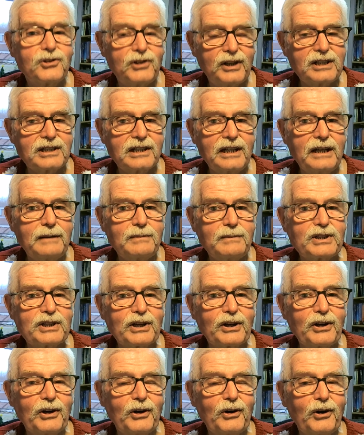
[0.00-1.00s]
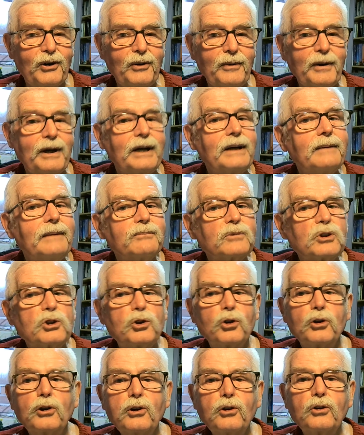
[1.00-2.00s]
three sleeps to go.
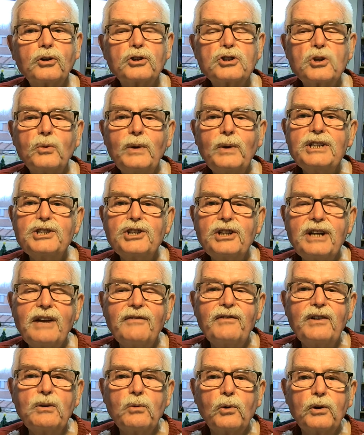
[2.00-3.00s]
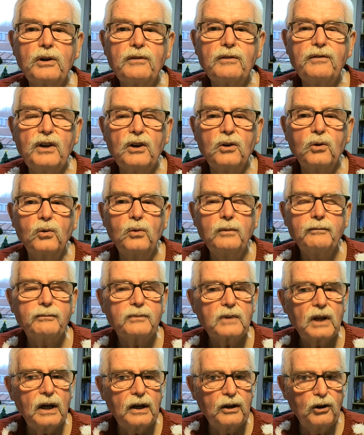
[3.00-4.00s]
Good luck to each and every one of you.
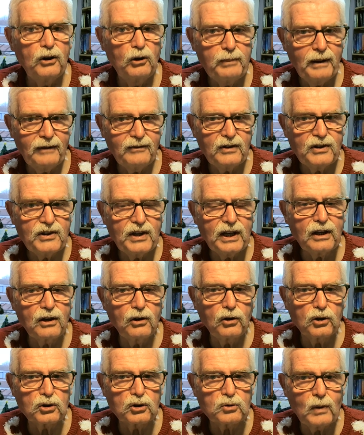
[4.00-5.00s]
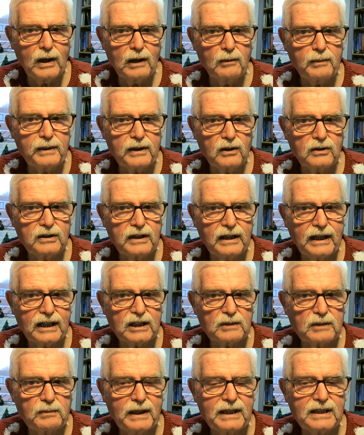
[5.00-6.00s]
I hope everything goes well beyond your
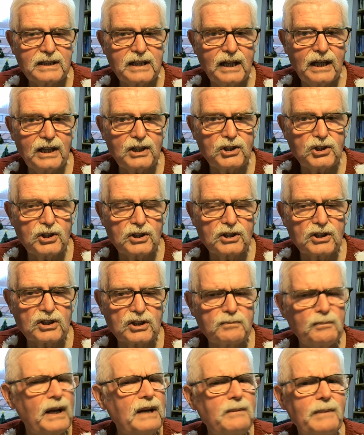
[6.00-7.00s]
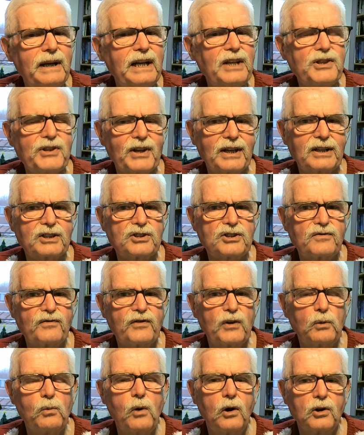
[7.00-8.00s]
expectations. Many, many thanks
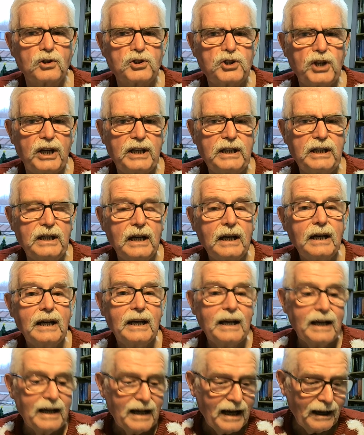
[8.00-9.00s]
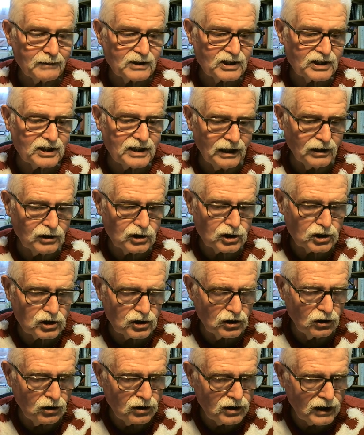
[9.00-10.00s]
for watching. I'm still
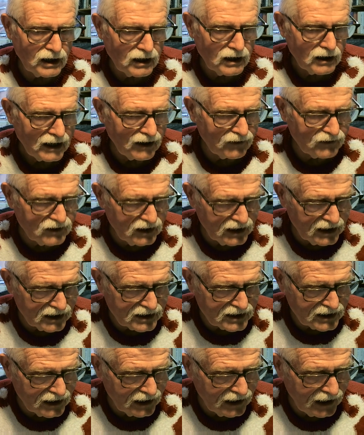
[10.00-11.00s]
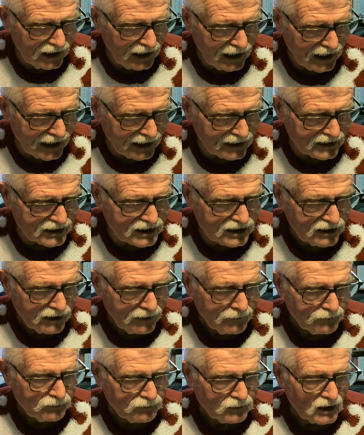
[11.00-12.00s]
stuck after yesterday at